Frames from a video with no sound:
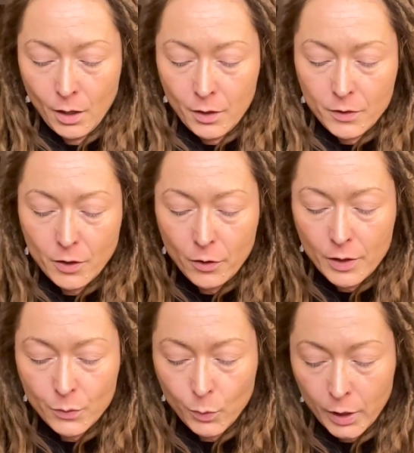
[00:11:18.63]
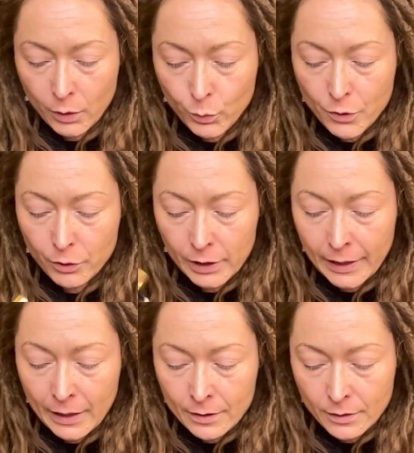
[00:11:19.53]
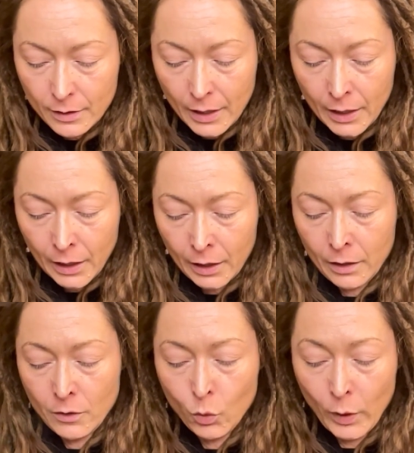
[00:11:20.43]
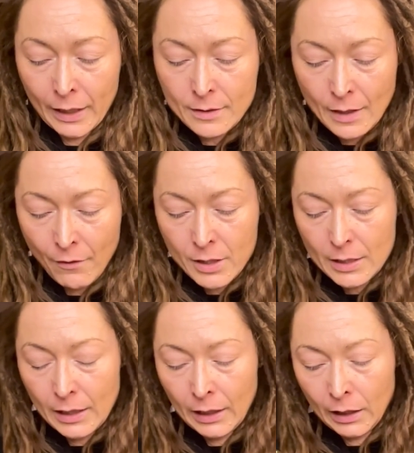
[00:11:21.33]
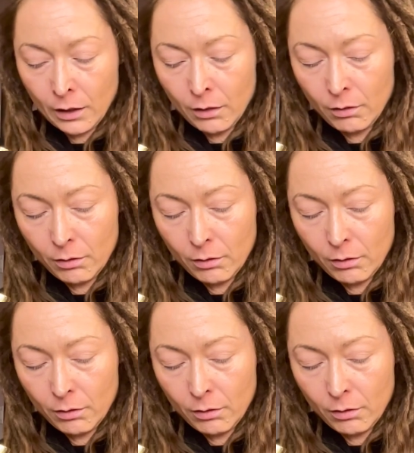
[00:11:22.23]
So this one was released in 2017.